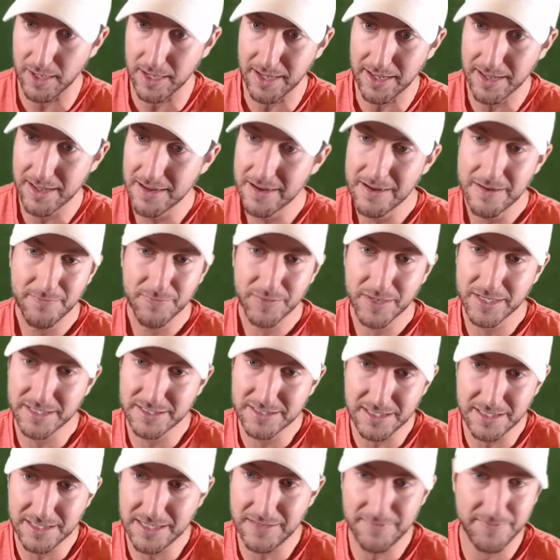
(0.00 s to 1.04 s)
way
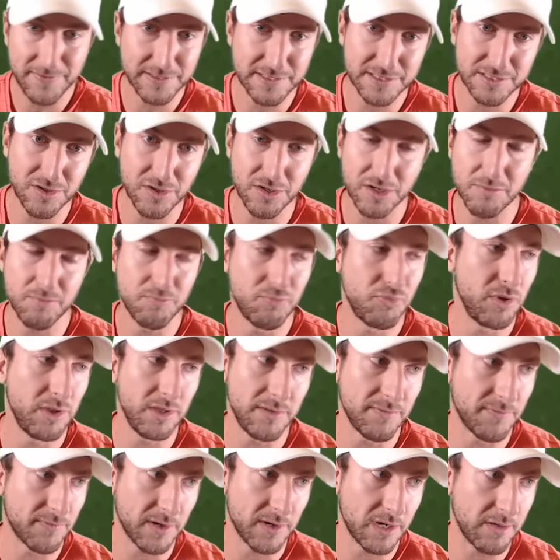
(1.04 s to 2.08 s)
because the defense is going to
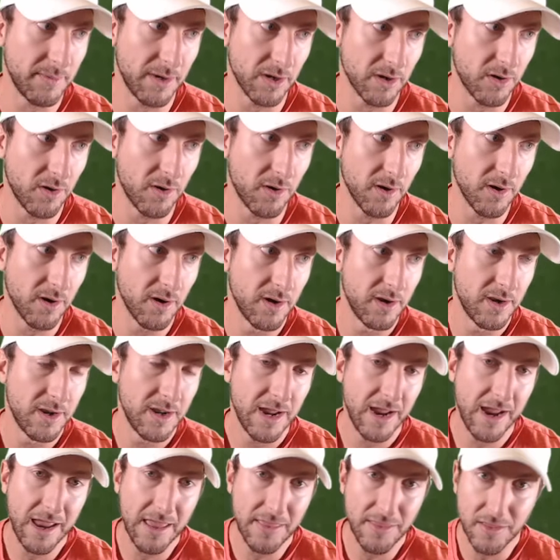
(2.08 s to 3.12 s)
completely forget about Carr.
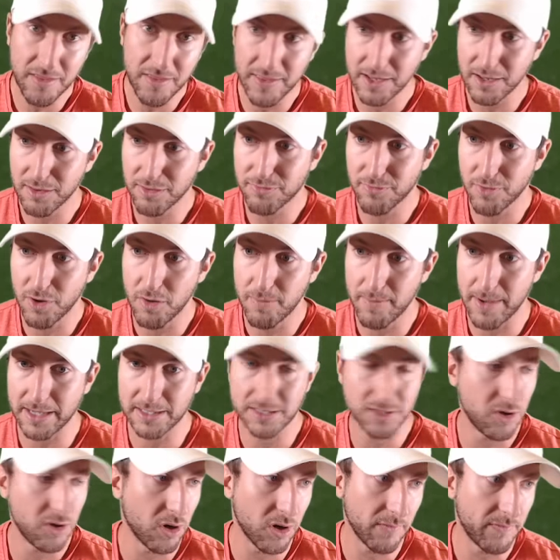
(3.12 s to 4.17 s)
And then they can throw it
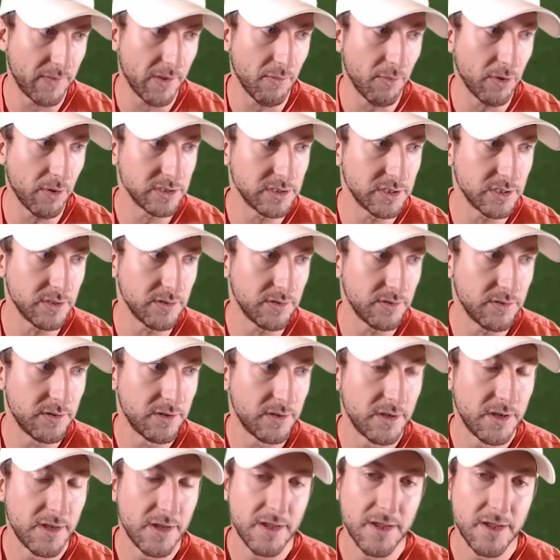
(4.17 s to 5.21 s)
back to Carr if they want to.
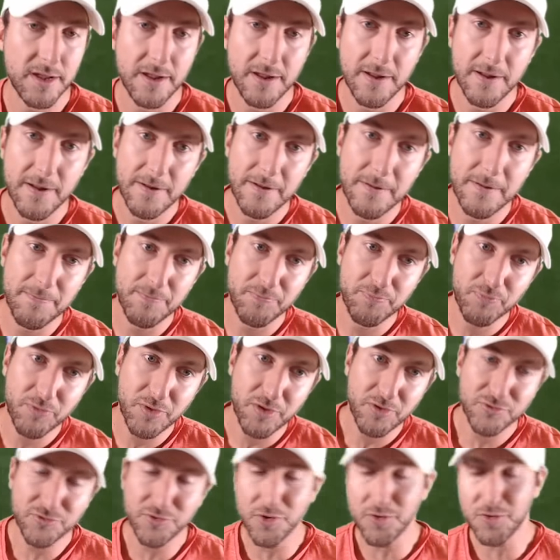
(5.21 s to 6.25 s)

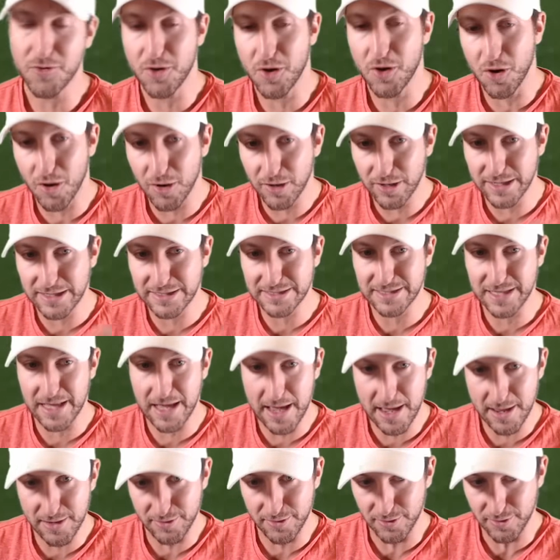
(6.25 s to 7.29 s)
So Carr gets the
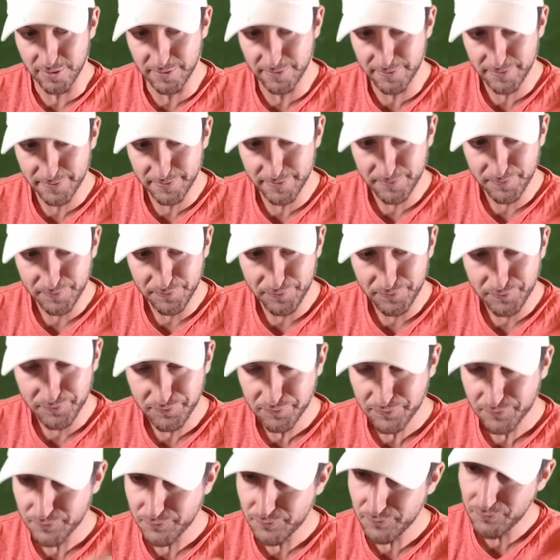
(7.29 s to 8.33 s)
handoff.
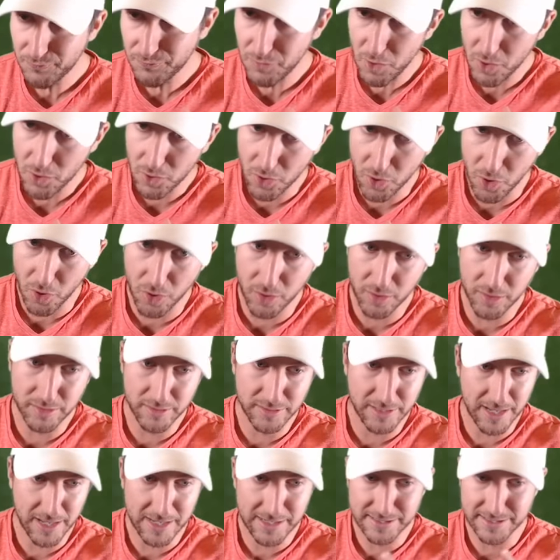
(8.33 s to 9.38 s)
Carr
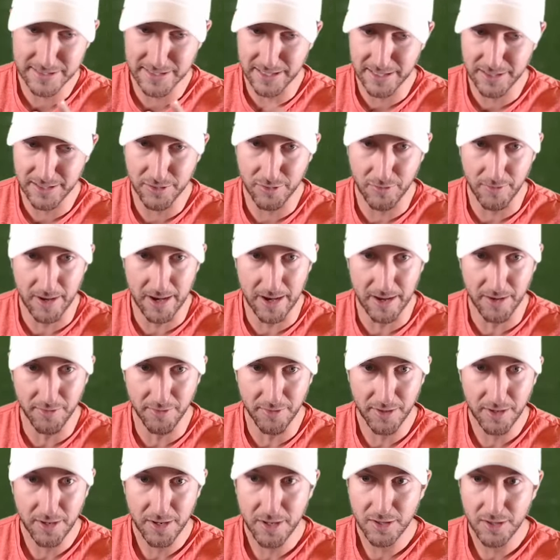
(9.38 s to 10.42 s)
takes the end
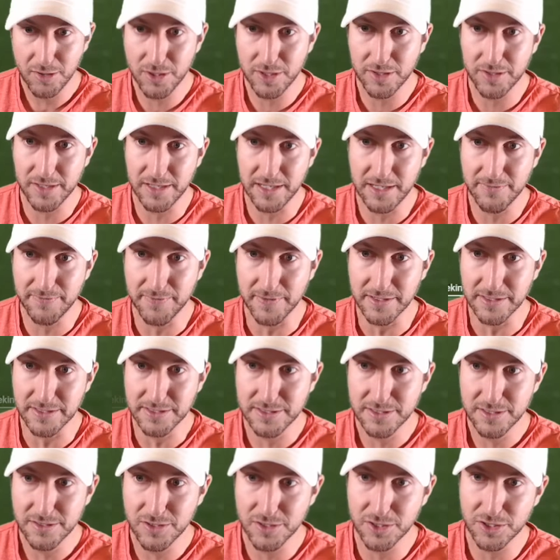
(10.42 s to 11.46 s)
around. Look at the
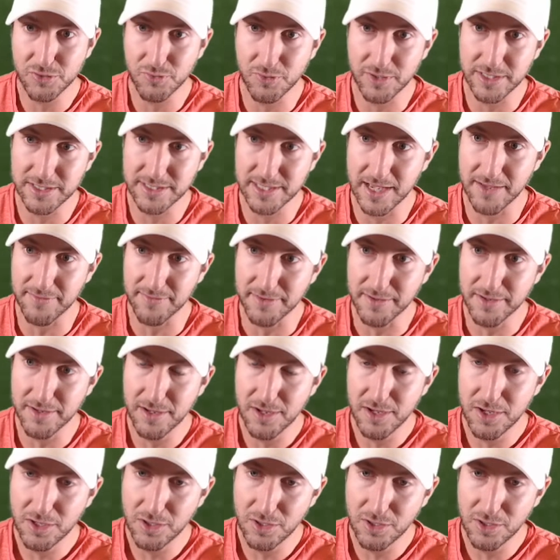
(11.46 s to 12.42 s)
defense. Look at 27.